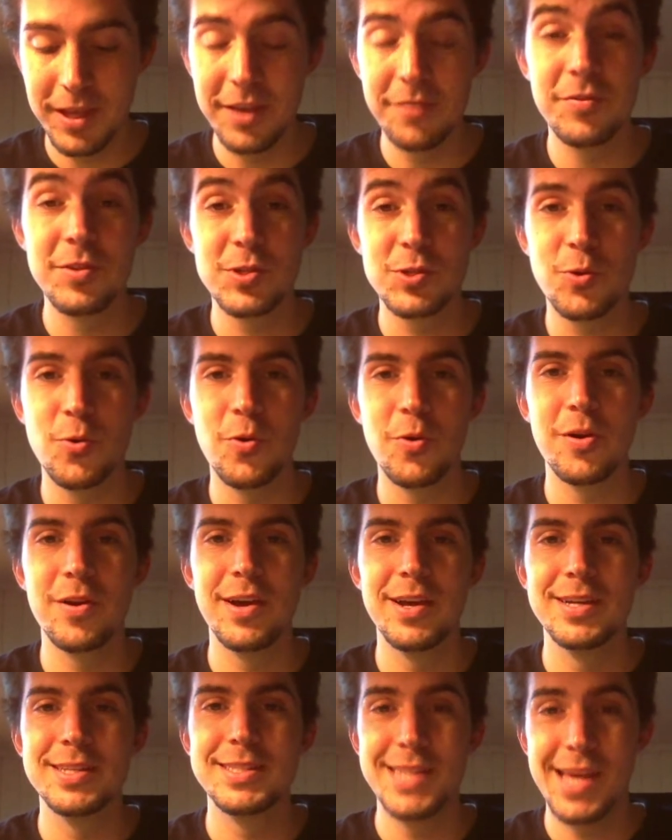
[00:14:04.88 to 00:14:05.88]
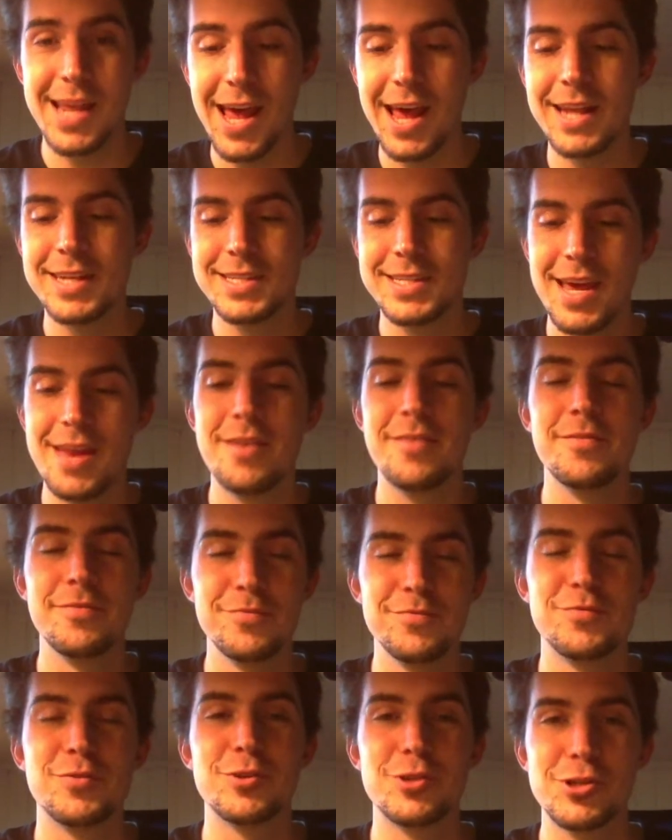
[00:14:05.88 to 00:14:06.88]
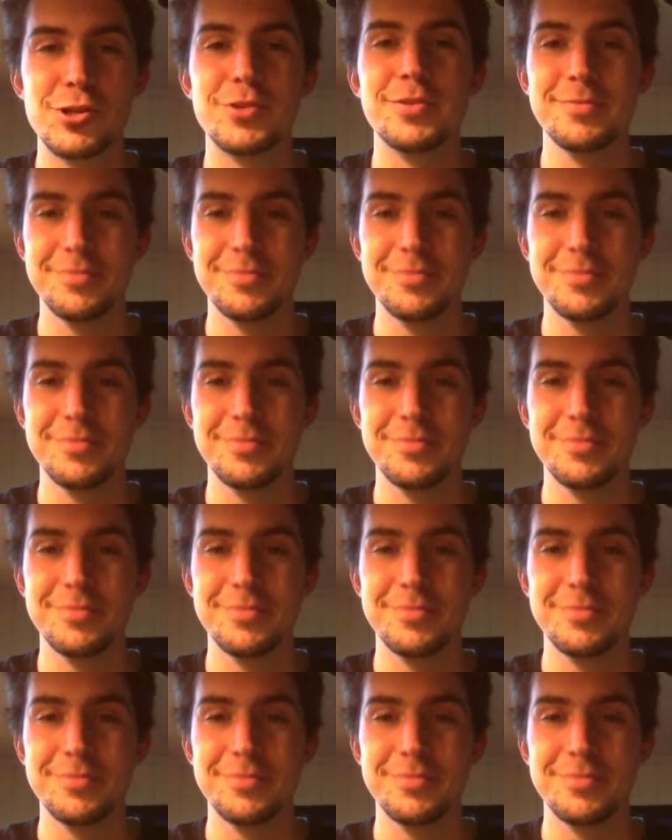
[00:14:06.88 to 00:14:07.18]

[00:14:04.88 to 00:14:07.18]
give the score a 10 out of 10 for sure.